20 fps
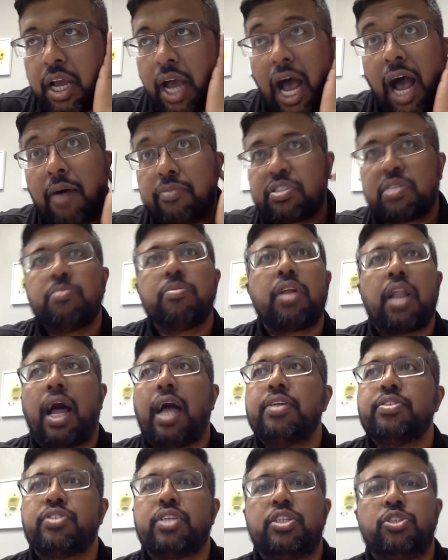I have some
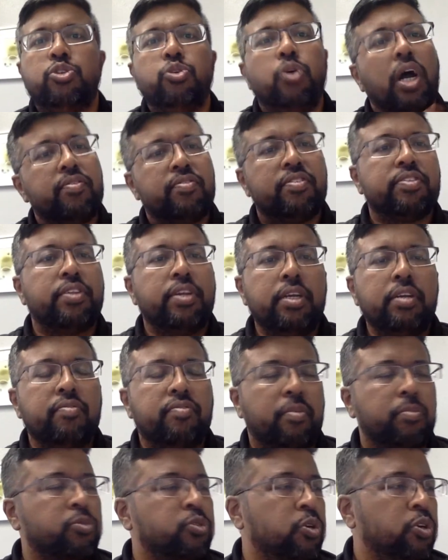clients that do everything
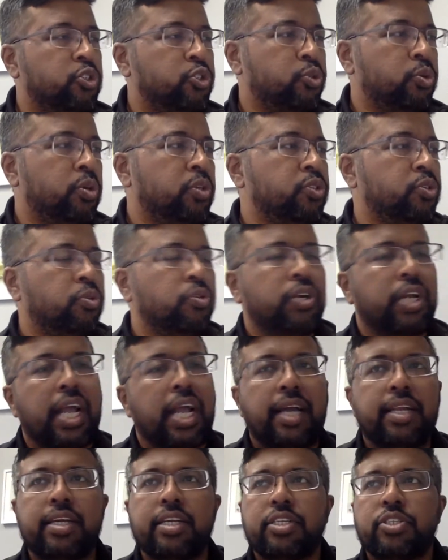from social to
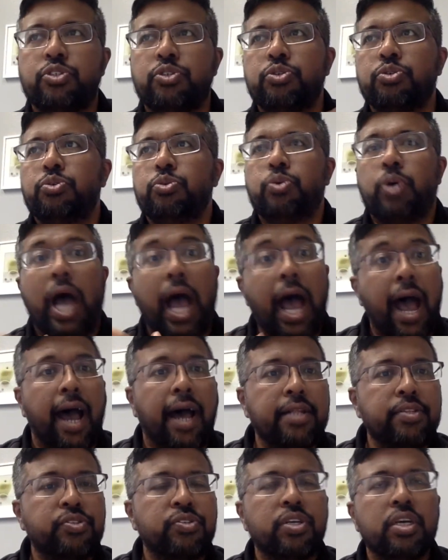organic to
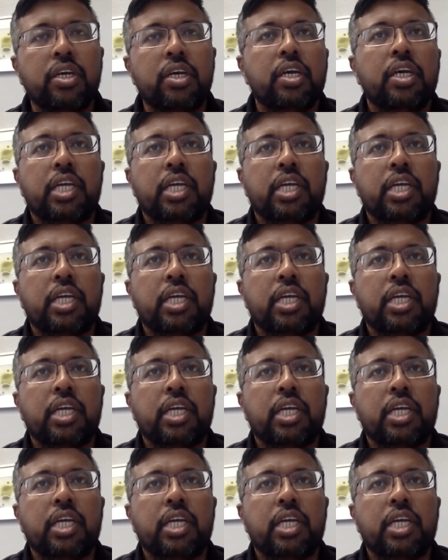ads.